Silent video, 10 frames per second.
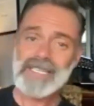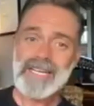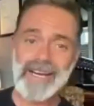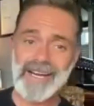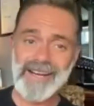
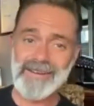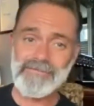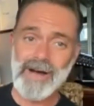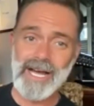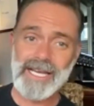
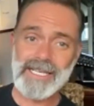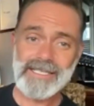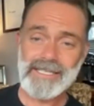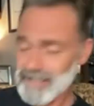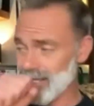
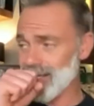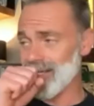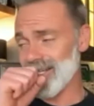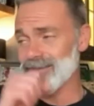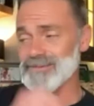my
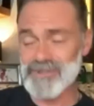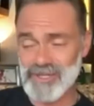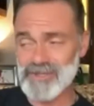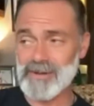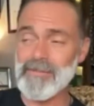
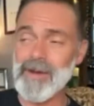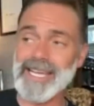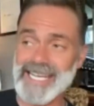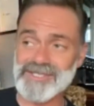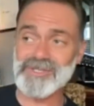
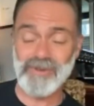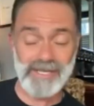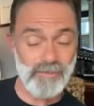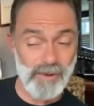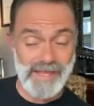
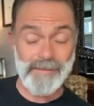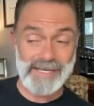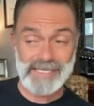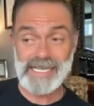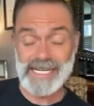history with
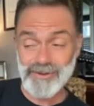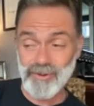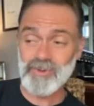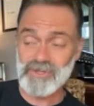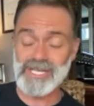MND
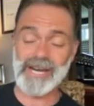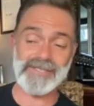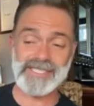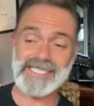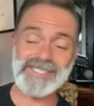or the
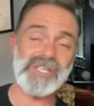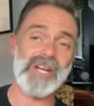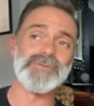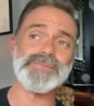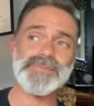charity.
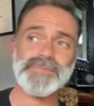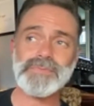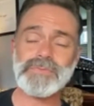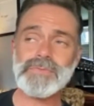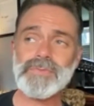So
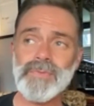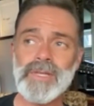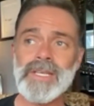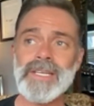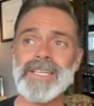
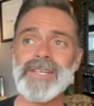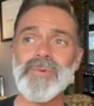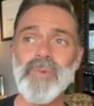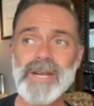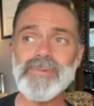
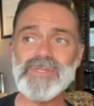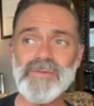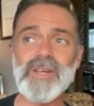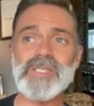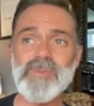when it was
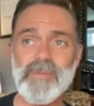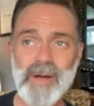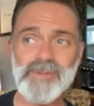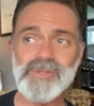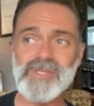first
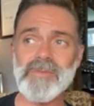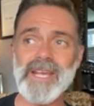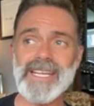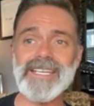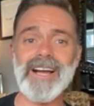proposed to
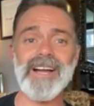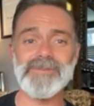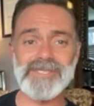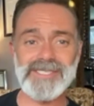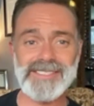me, I
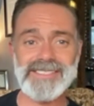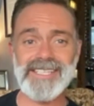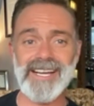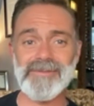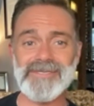was
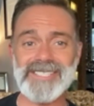a